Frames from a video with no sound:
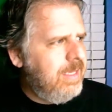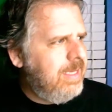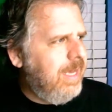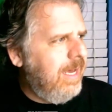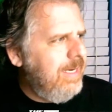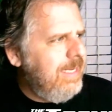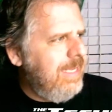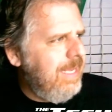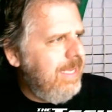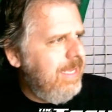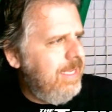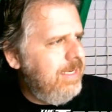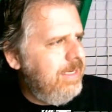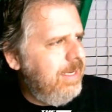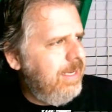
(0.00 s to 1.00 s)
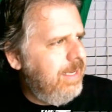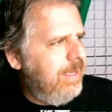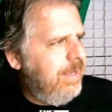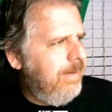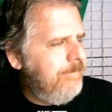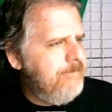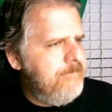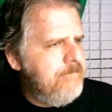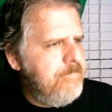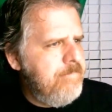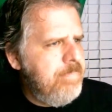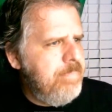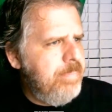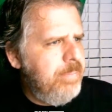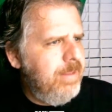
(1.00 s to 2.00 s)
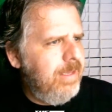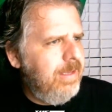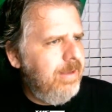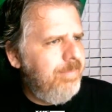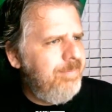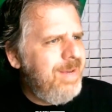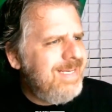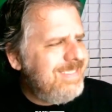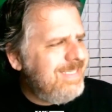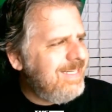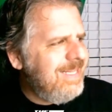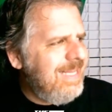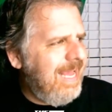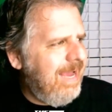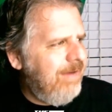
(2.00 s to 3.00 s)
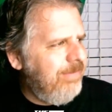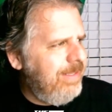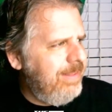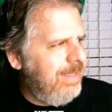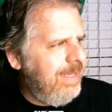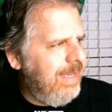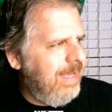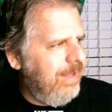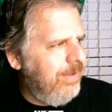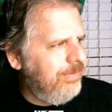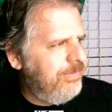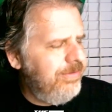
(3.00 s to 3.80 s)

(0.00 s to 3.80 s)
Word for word: cutting in um, uh, basically everything else.